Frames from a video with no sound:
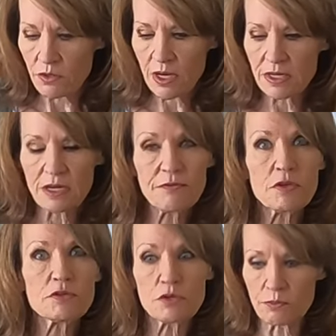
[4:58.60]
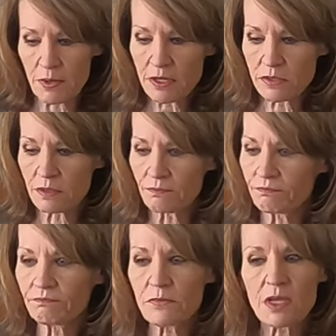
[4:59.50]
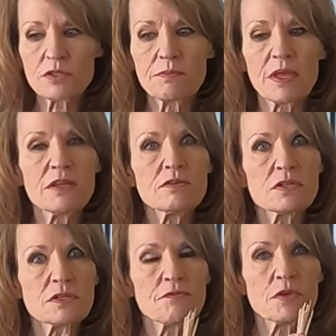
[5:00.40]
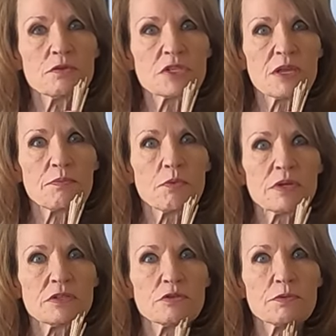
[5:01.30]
You're going to need a few toothpicks, not too many, just a few cheap wooden